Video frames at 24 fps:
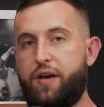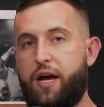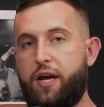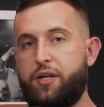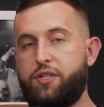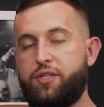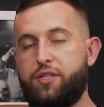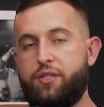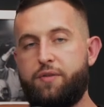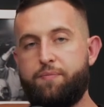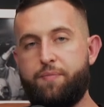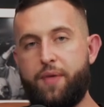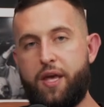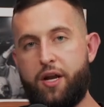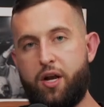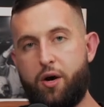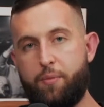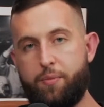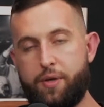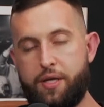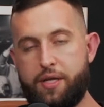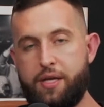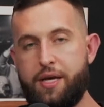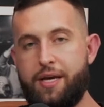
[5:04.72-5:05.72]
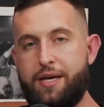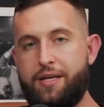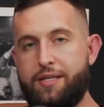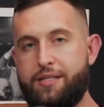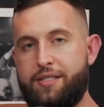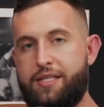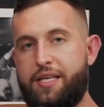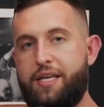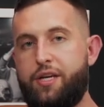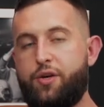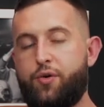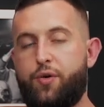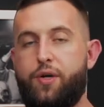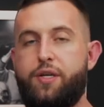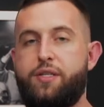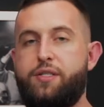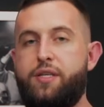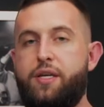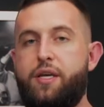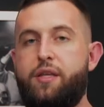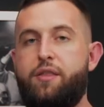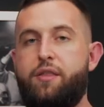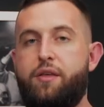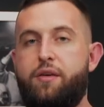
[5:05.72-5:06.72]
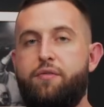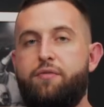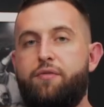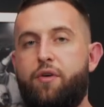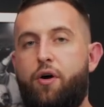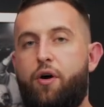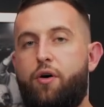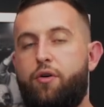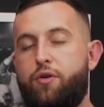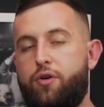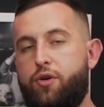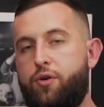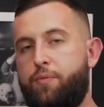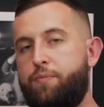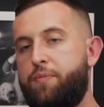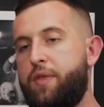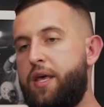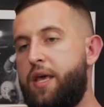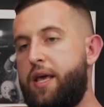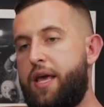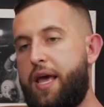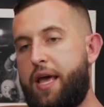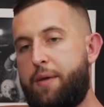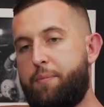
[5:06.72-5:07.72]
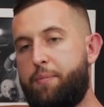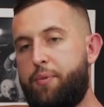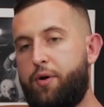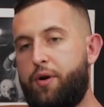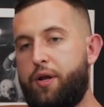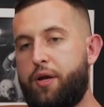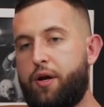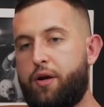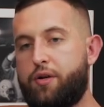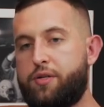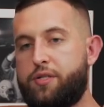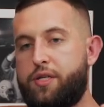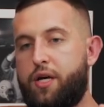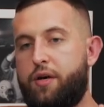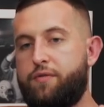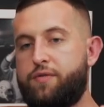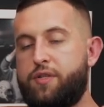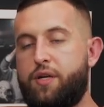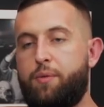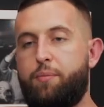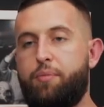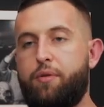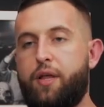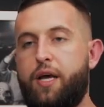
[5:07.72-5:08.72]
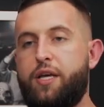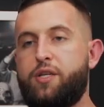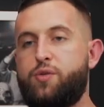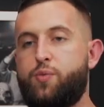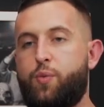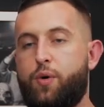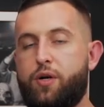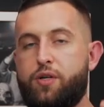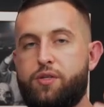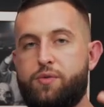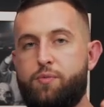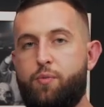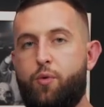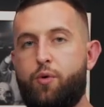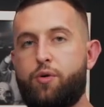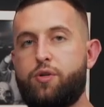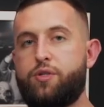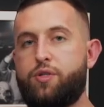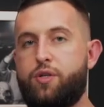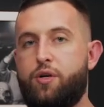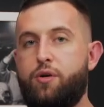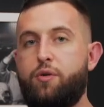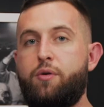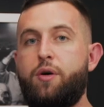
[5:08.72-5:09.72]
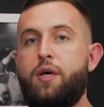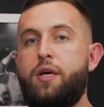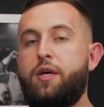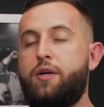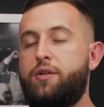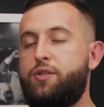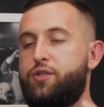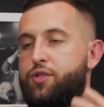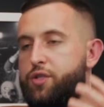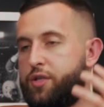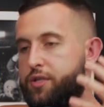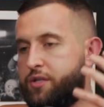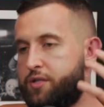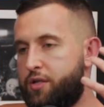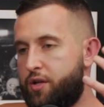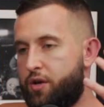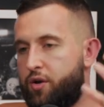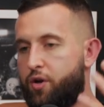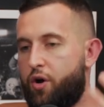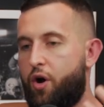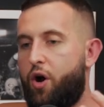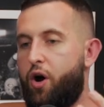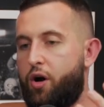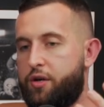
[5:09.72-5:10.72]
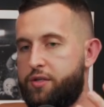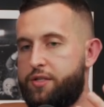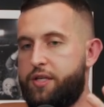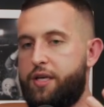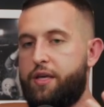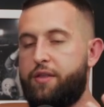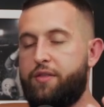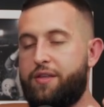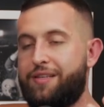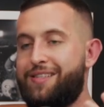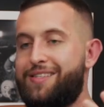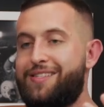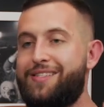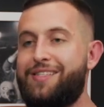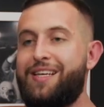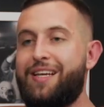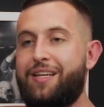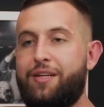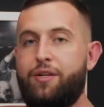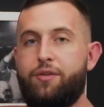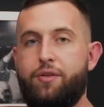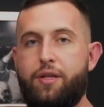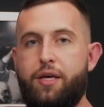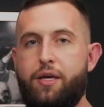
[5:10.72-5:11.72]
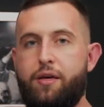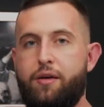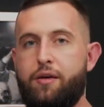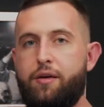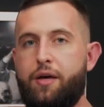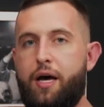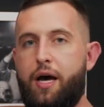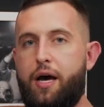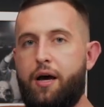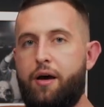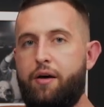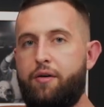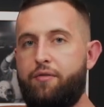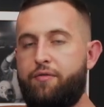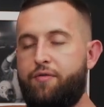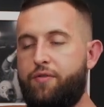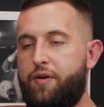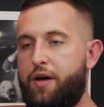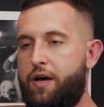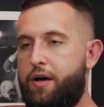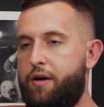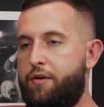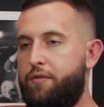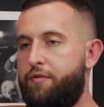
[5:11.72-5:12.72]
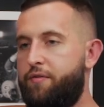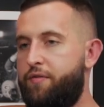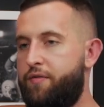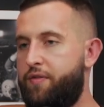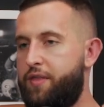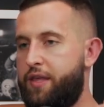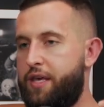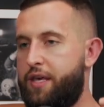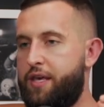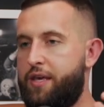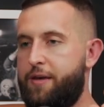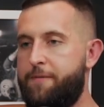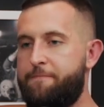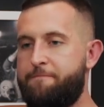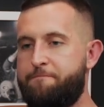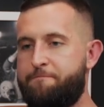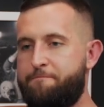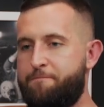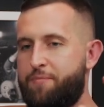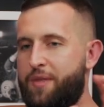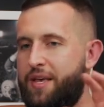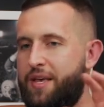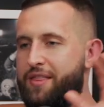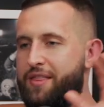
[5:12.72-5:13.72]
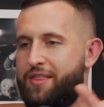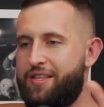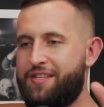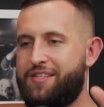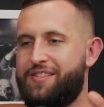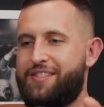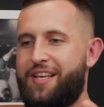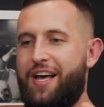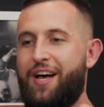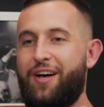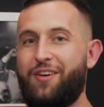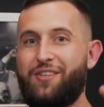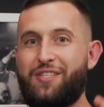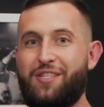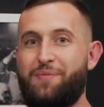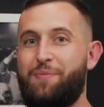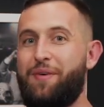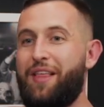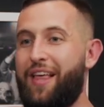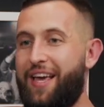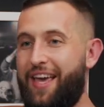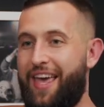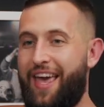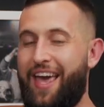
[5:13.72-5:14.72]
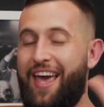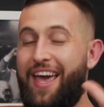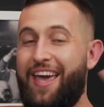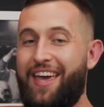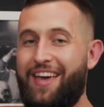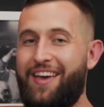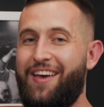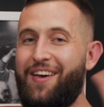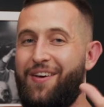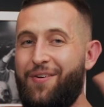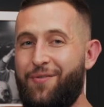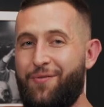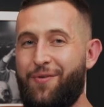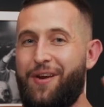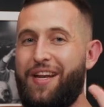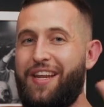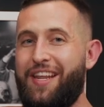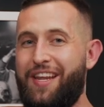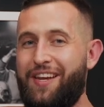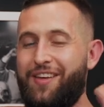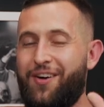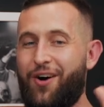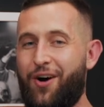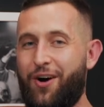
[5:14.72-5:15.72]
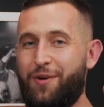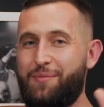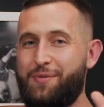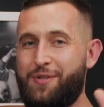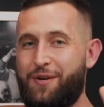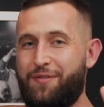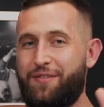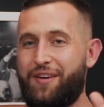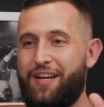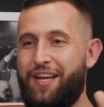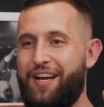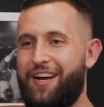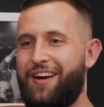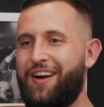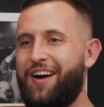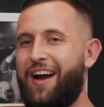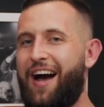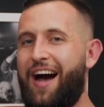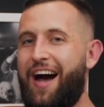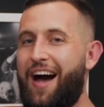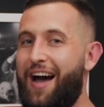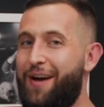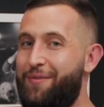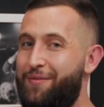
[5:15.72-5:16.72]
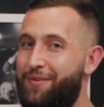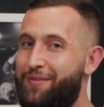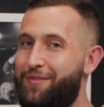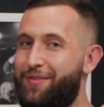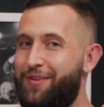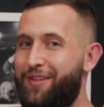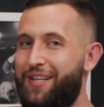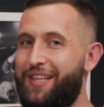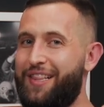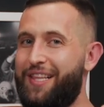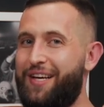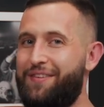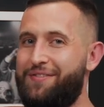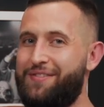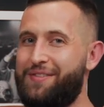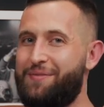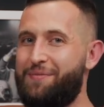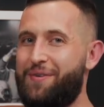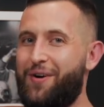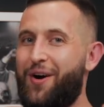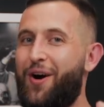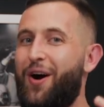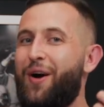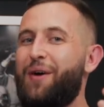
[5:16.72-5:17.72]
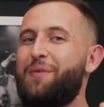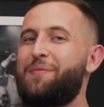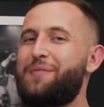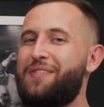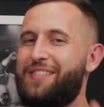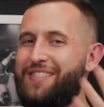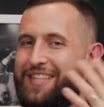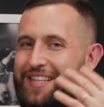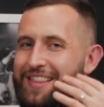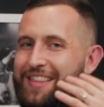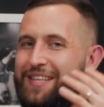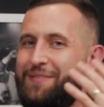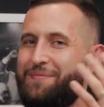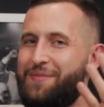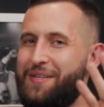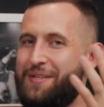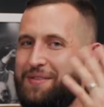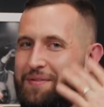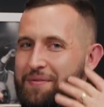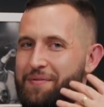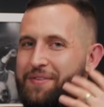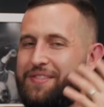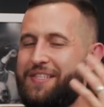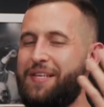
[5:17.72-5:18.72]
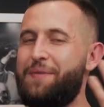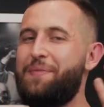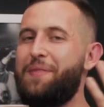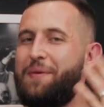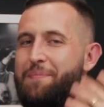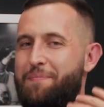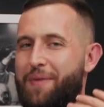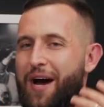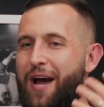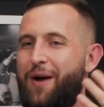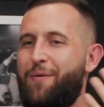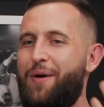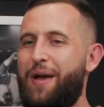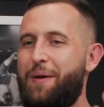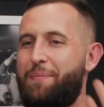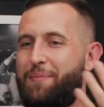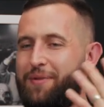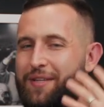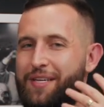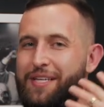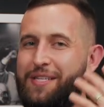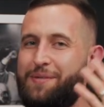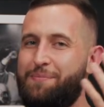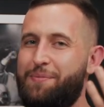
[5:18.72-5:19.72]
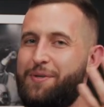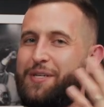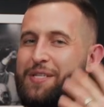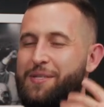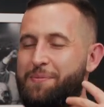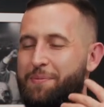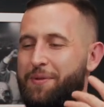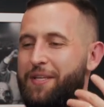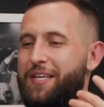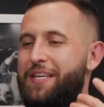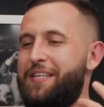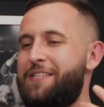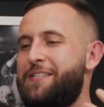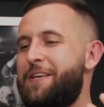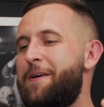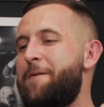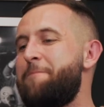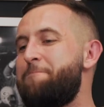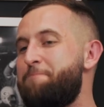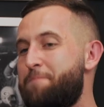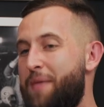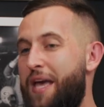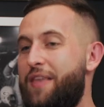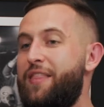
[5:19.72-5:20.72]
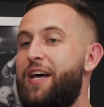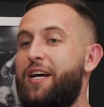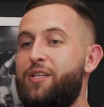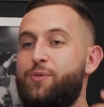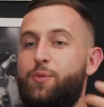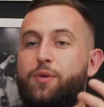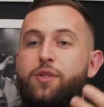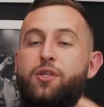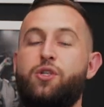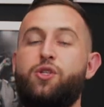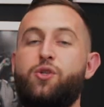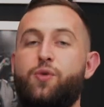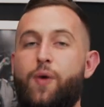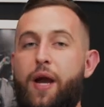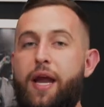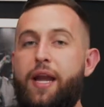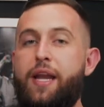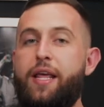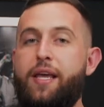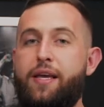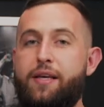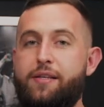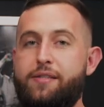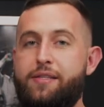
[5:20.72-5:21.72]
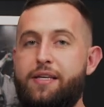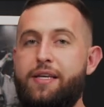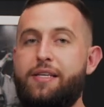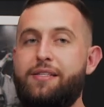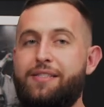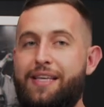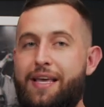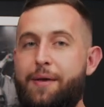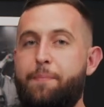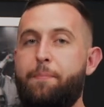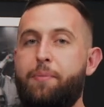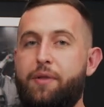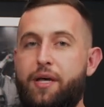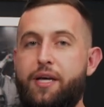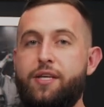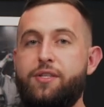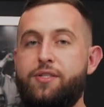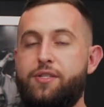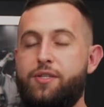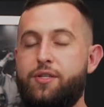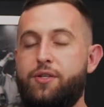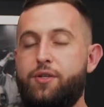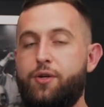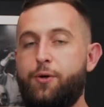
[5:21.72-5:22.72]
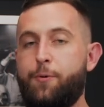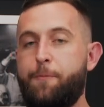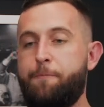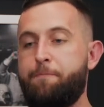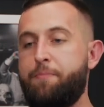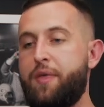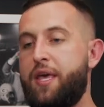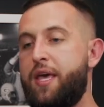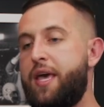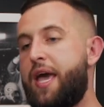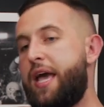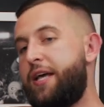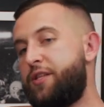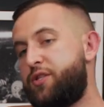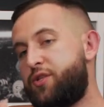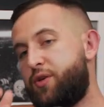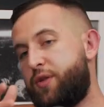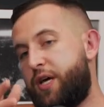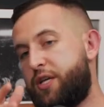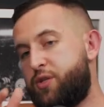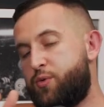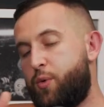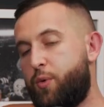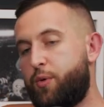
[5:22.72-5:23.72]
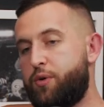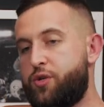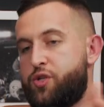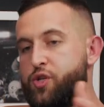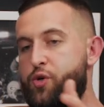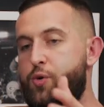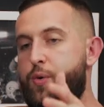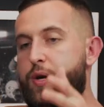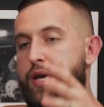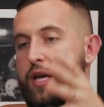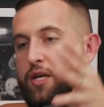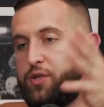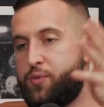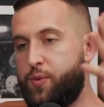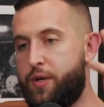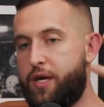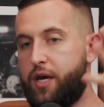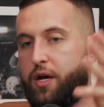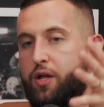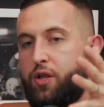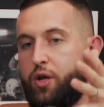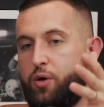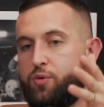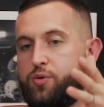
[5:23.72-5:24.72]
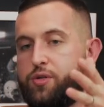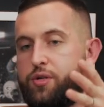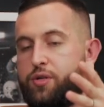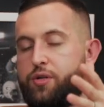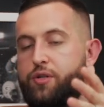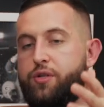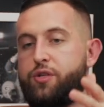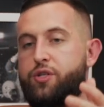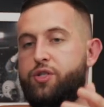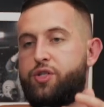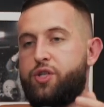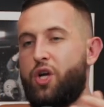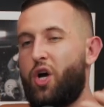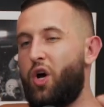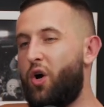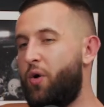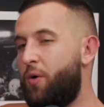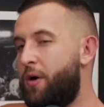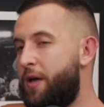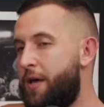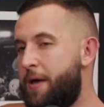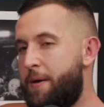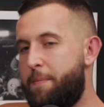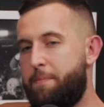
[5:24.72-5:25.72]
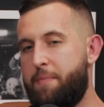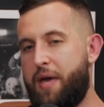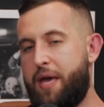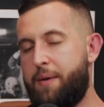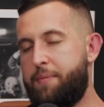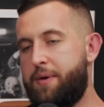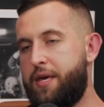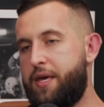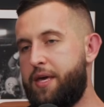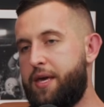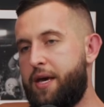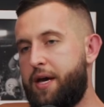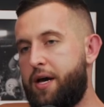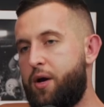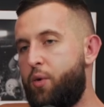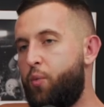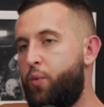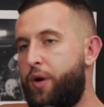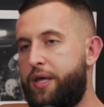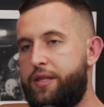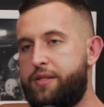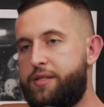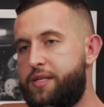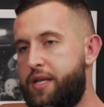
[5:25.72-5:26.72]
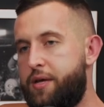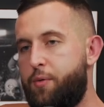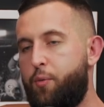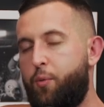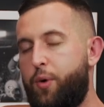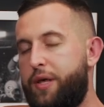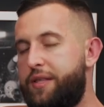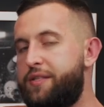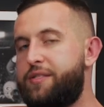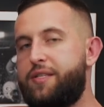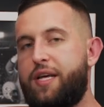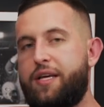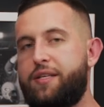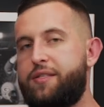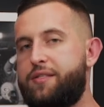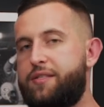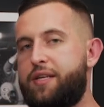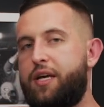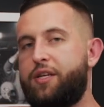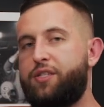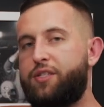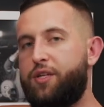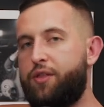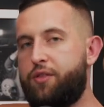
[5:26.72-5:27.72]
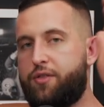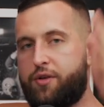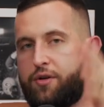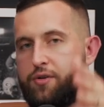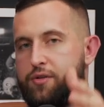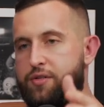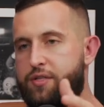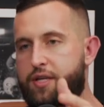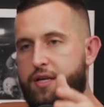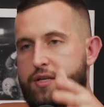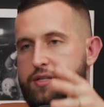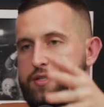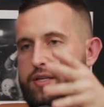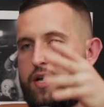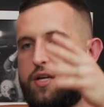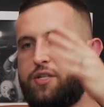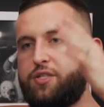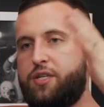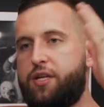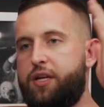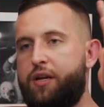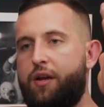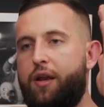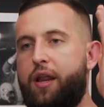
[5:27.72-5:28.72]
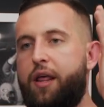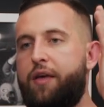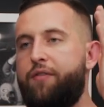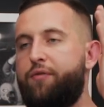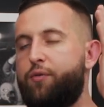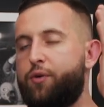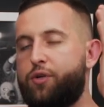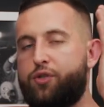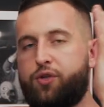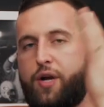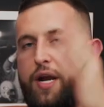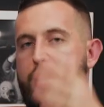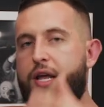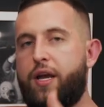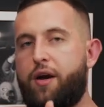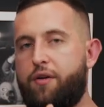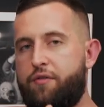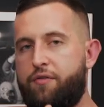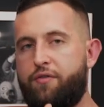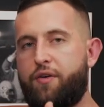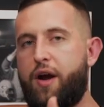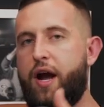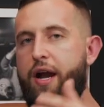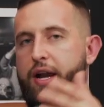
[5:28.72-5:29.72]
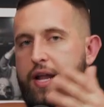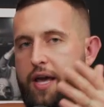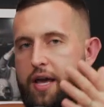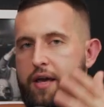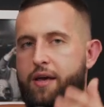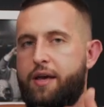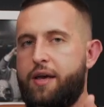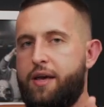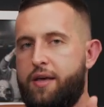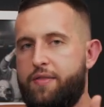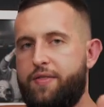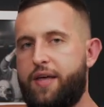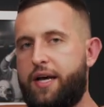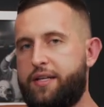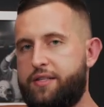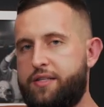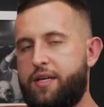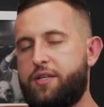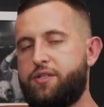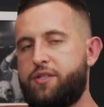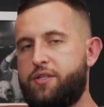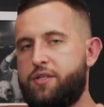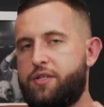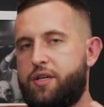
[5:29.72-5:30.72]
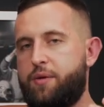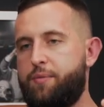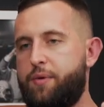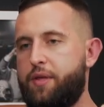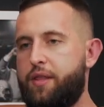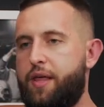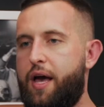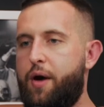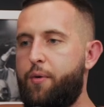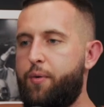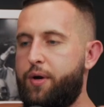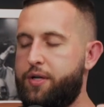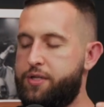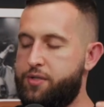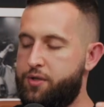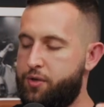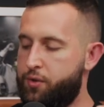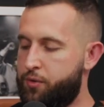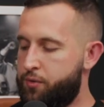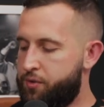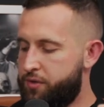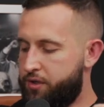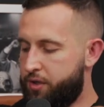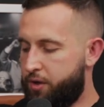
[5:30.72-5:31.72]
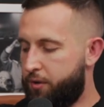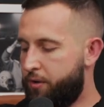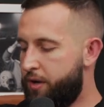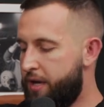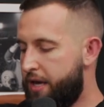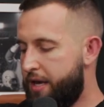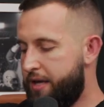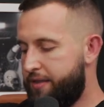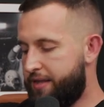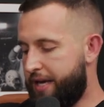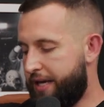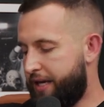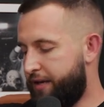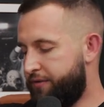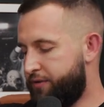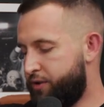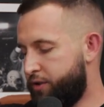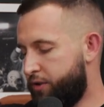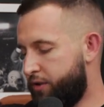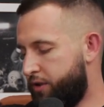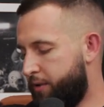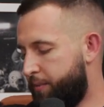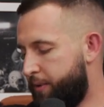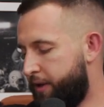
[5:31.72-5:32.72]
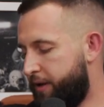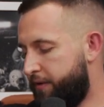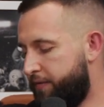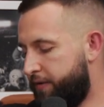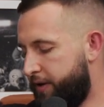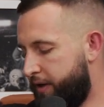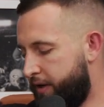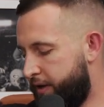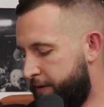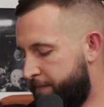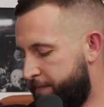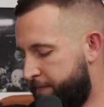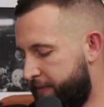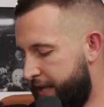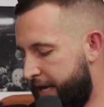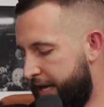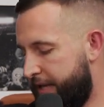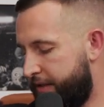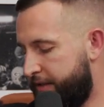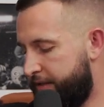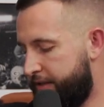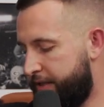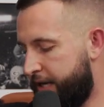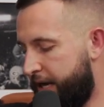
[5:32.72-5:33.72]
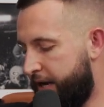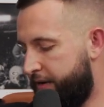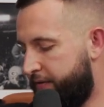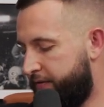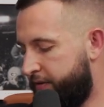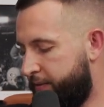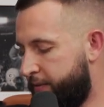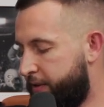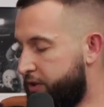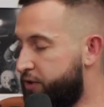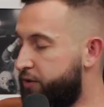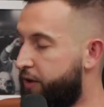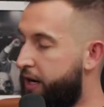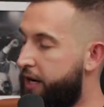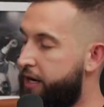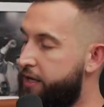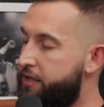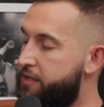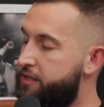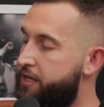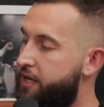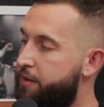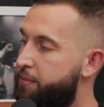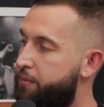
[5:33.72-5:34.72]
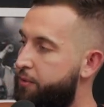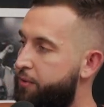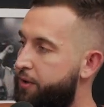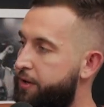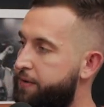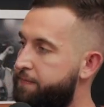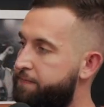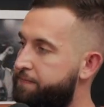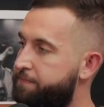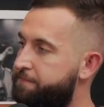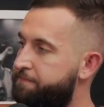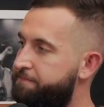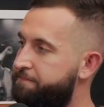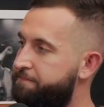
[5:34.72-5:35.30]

fashion, and I'll be decreasing the volume and putting ourselves in a place where it's more so just causing the signaling of, of the, the cells to be like, hey, we need carbs over here. I would really love some carbs. Send them, the, send them my way, please, please, please. And that's what the training is, is in place to do. And so that's what we're doing as we get closer to the show, maybe uh, Wednesday, Wednesday's session, Thursday's session. And if we're training on Friday, that session is going to be that way too. So that gives you a little bit of a insight from a training standpoint.